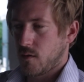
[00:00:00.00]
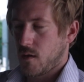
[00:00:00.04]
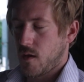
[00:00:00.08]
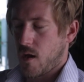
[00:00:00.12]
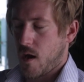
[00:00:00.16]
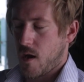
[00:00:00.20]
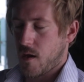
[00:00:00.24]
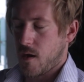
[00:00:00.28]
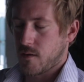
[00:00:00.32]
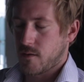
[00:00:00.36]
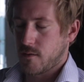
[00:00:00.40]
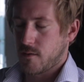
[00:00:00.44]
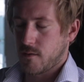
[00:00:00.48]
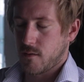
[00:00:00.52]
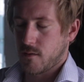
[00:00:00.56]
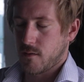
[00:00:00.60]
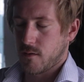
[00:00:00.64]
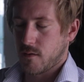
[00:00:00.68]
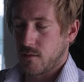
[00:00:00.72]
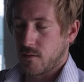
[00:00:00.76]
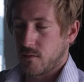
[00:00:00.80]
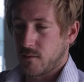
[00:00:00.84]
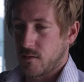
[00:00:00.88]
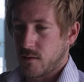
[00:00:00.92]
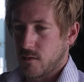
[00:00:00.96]

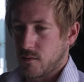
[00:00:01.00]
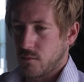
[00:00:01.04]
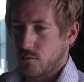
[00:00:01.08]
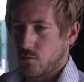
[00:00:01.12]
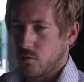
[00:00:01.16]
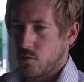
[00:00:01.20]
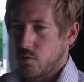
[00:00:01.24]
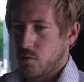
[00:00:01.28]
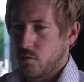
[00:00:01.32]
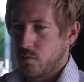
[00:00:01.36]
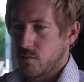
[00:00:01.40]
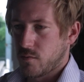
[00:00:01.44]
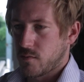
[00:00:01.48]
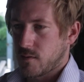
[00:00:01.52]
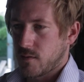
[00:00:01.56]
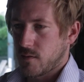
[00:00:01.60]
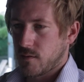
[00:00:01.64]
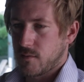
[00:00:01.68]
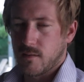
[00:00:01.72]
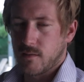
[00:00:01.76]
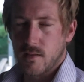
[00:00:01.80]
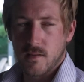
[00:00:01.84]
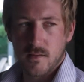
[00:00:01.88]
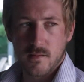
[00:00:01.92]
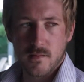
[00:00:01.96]
either choose to
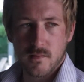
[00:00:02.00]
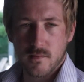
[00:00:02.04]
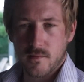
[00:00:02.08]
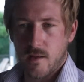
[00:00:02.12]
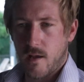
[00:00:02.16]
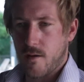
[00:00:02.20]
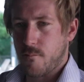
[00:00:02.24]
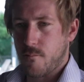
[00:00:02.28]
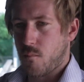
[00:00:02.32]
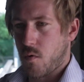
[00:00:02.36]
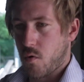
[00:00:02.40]
destem